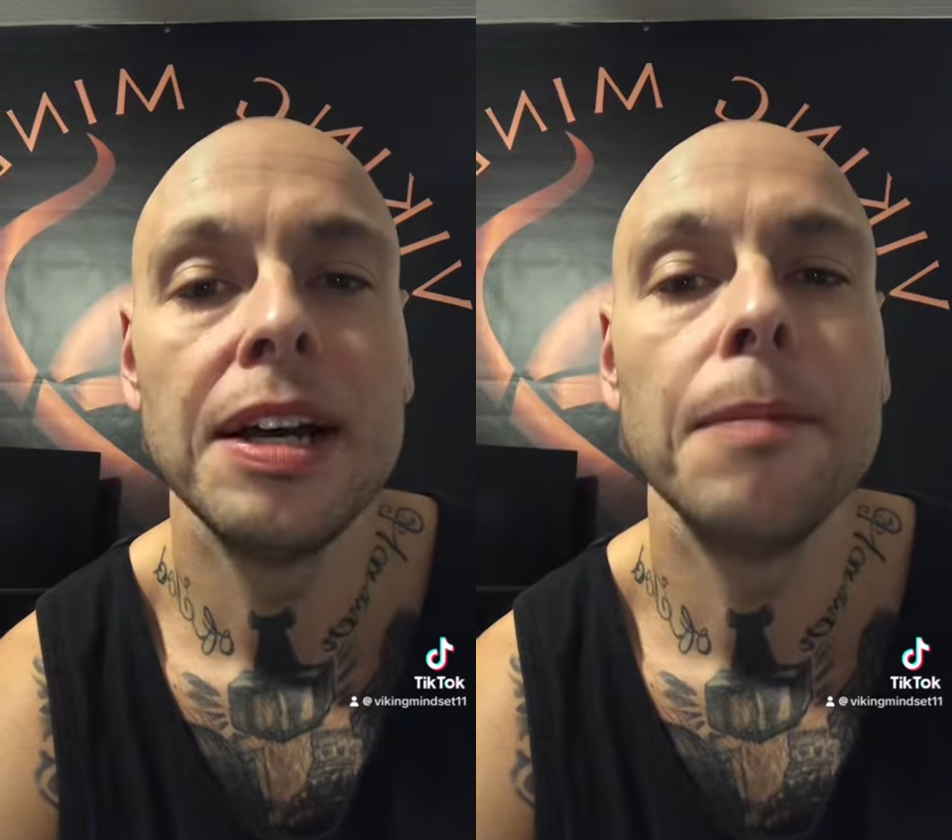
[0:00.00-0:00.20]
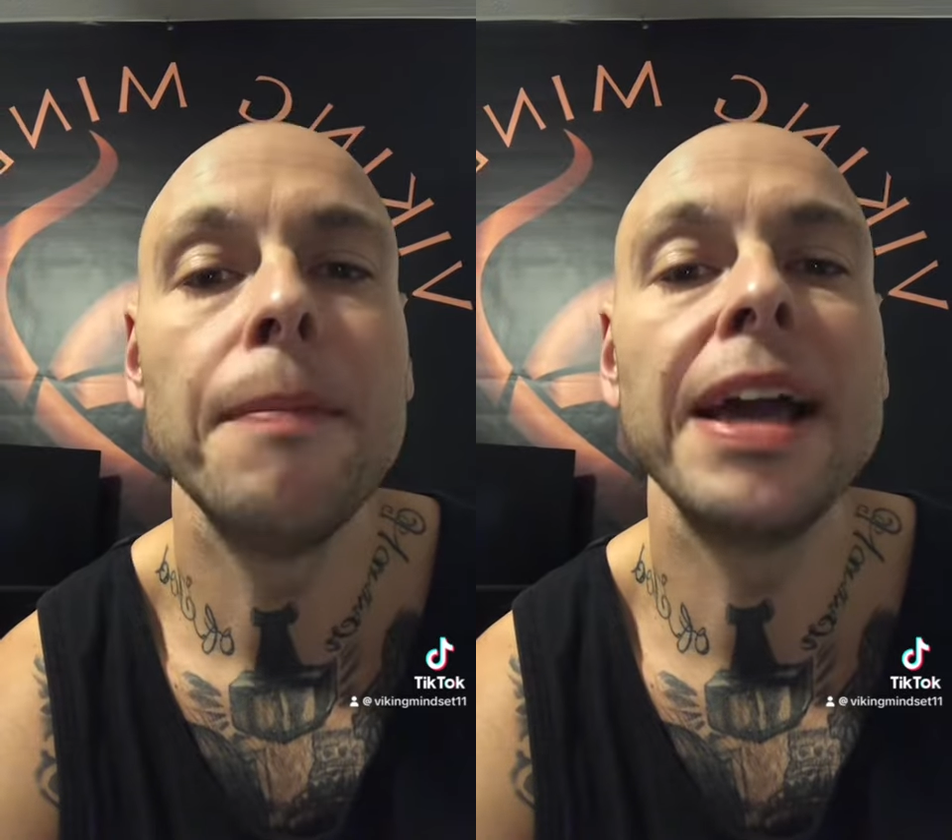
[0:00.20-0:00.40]

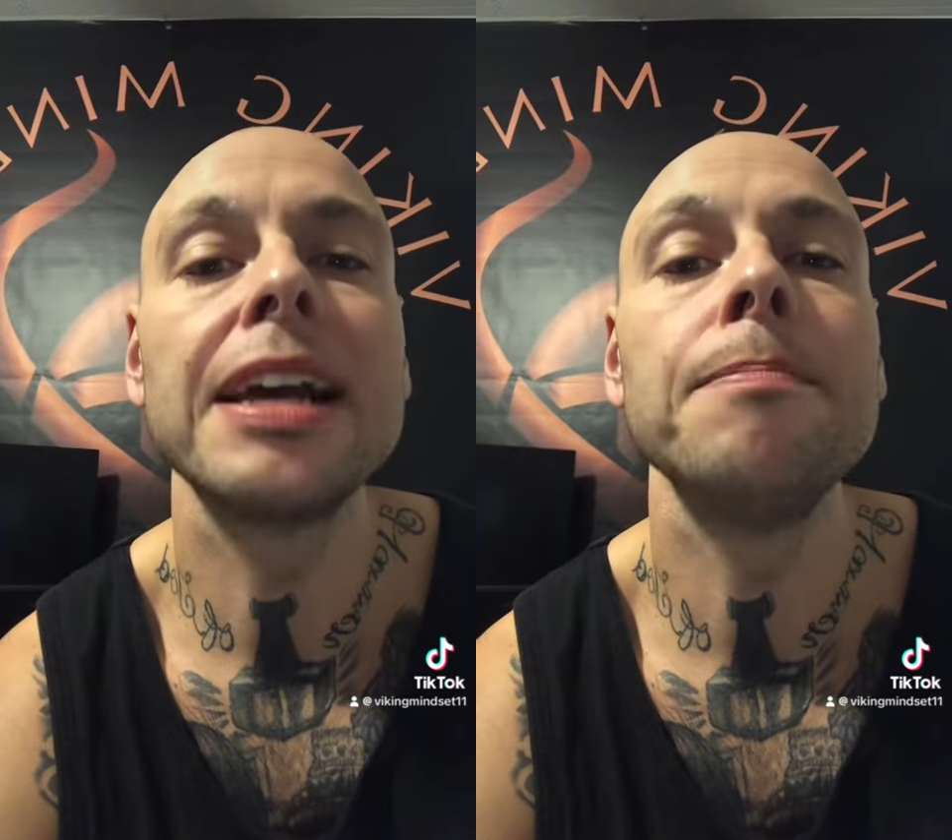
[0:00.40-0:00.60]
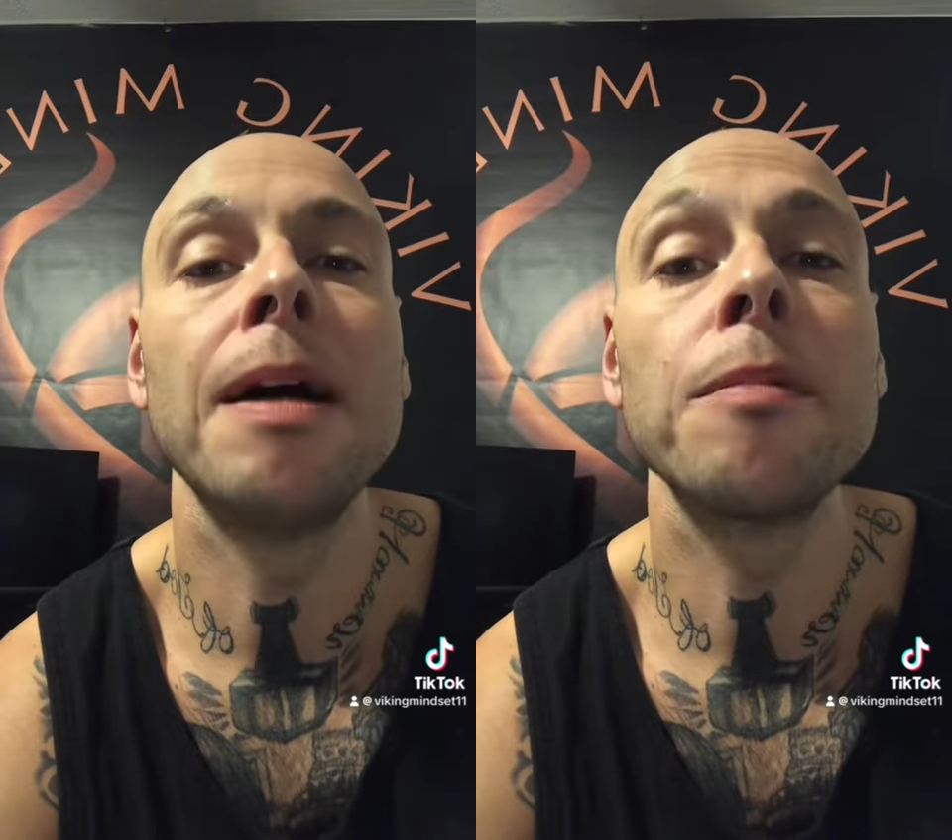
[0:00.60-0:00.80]

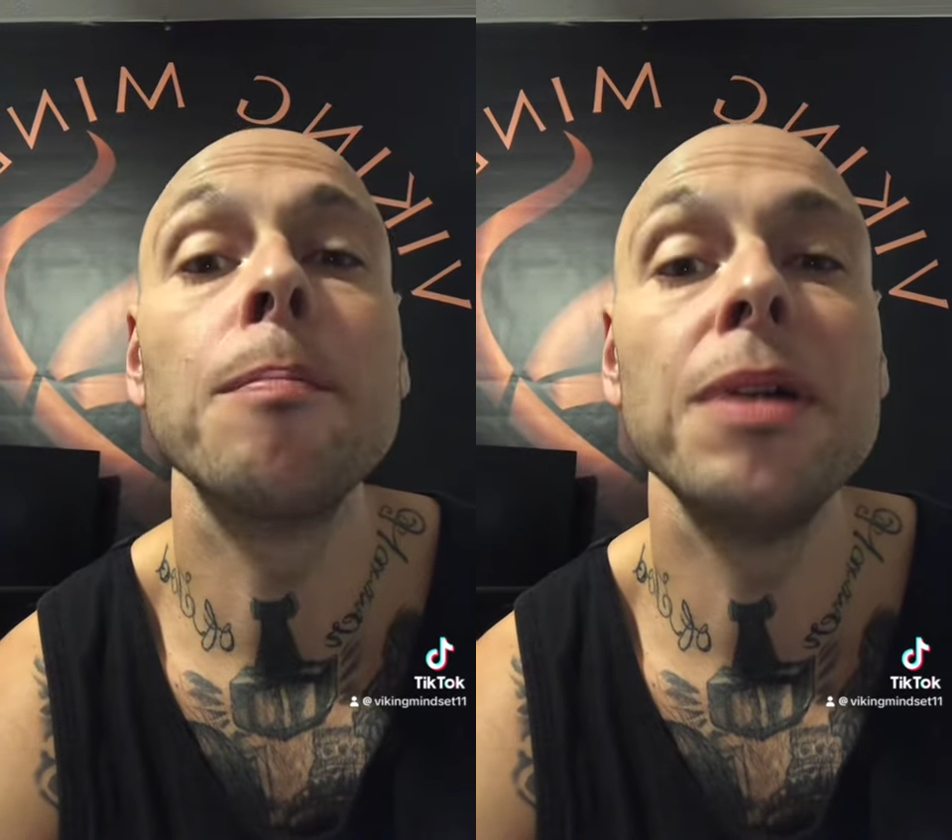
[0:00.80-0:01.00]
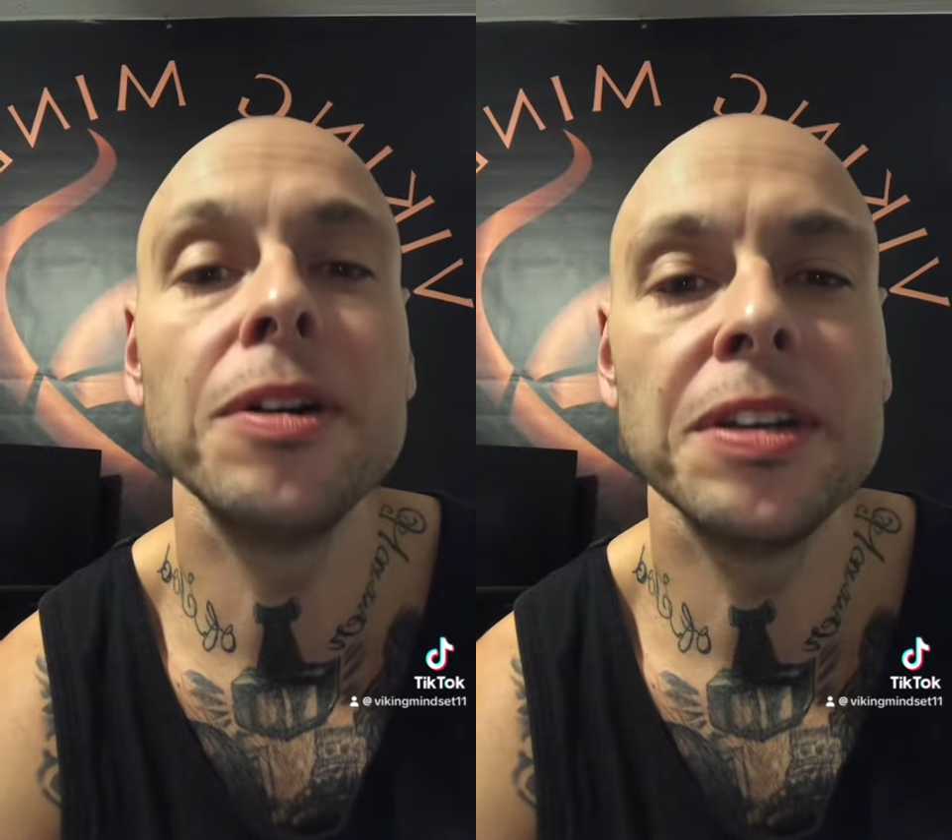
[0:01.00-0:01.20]
making
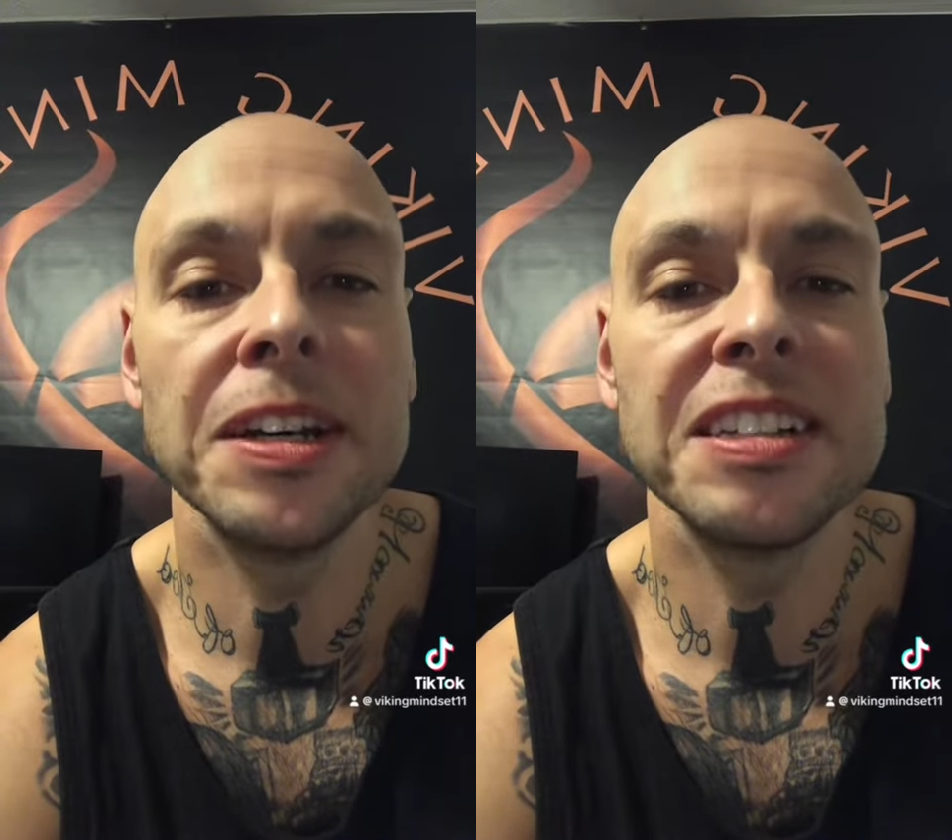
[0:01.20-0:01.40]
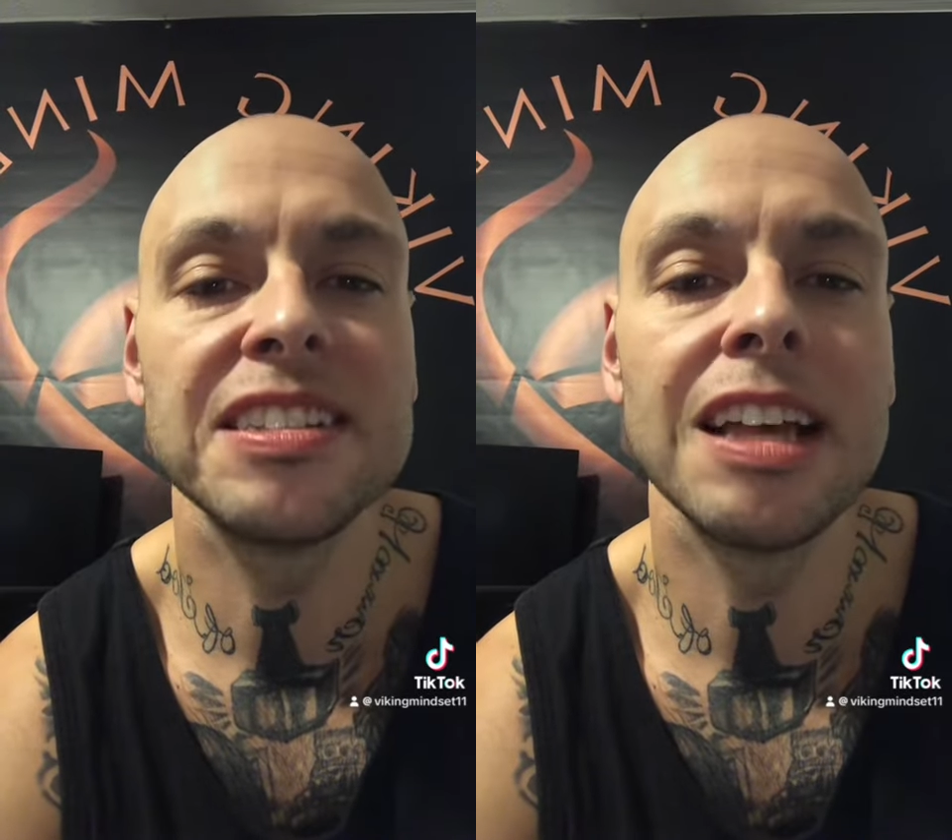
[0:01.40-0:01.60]
memorabilia
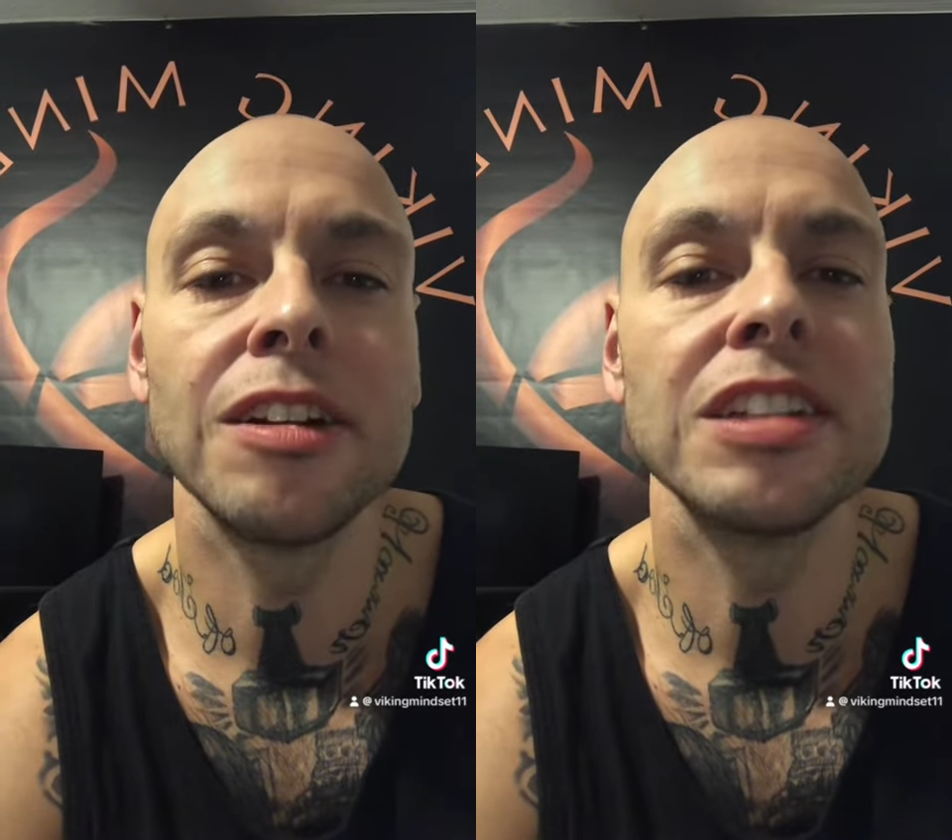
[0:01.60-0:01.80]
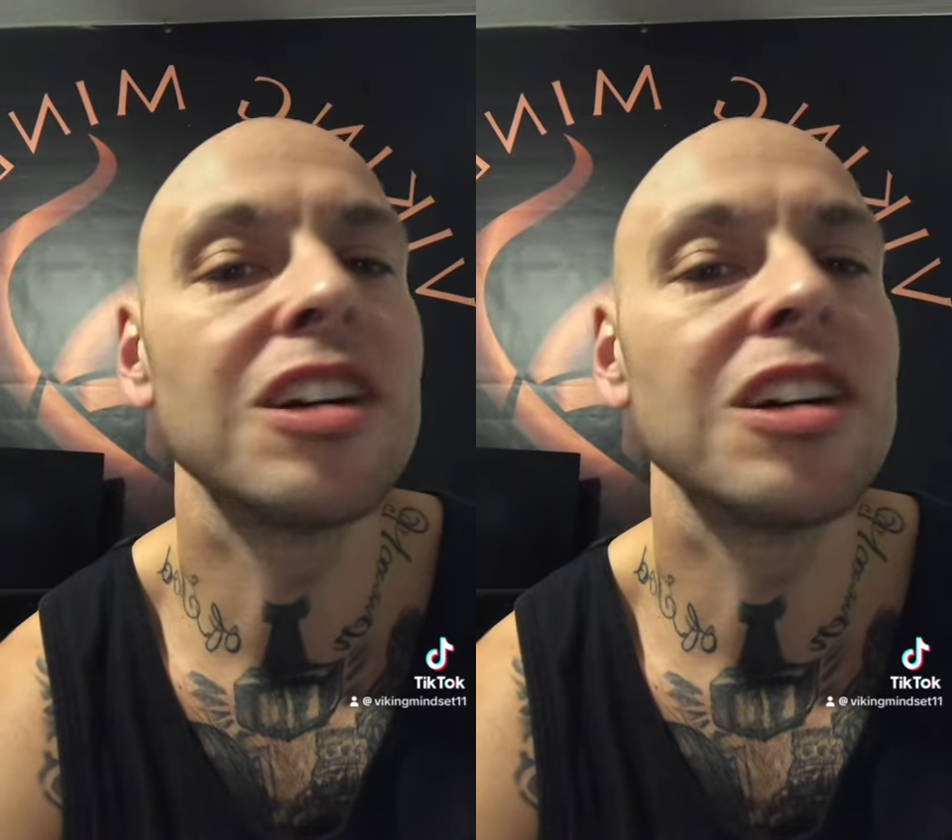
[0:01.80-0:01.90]
and selling it to